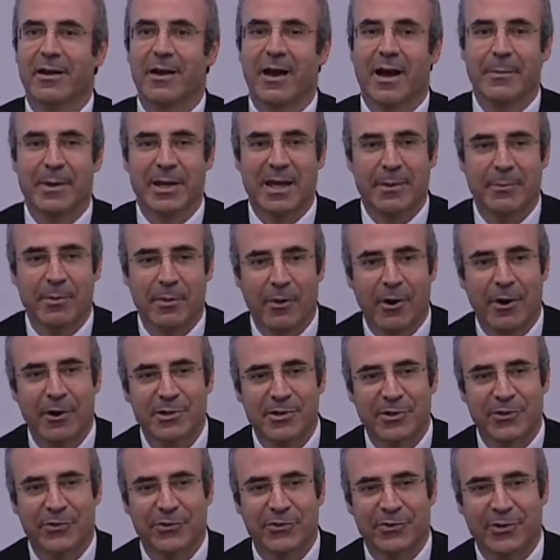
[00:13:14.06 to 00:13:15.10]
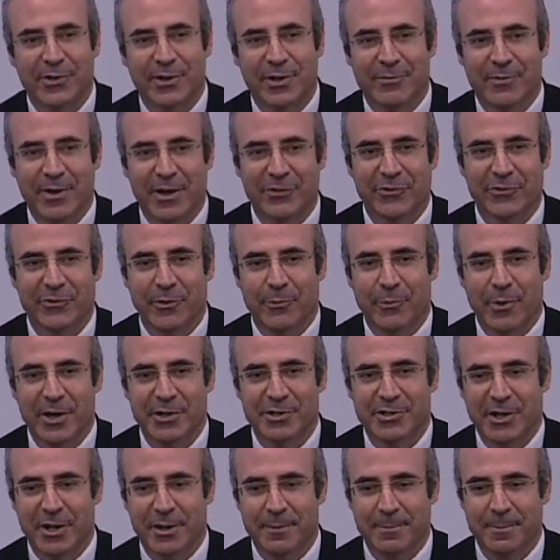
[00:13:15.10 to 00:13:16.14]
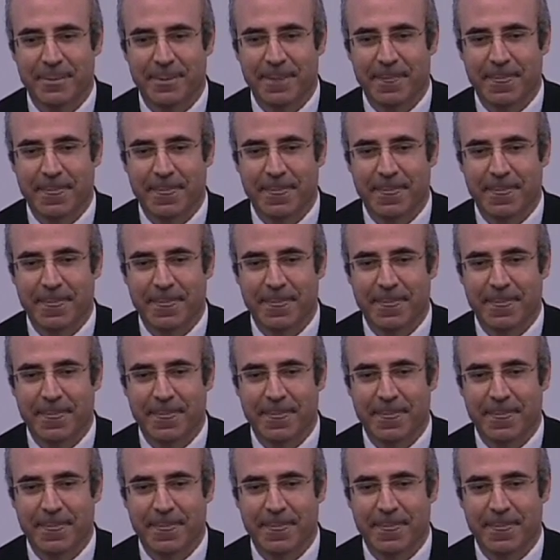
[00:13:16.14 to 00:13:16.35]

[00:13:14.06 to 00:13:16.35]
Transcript: I became the largest investor in Russia.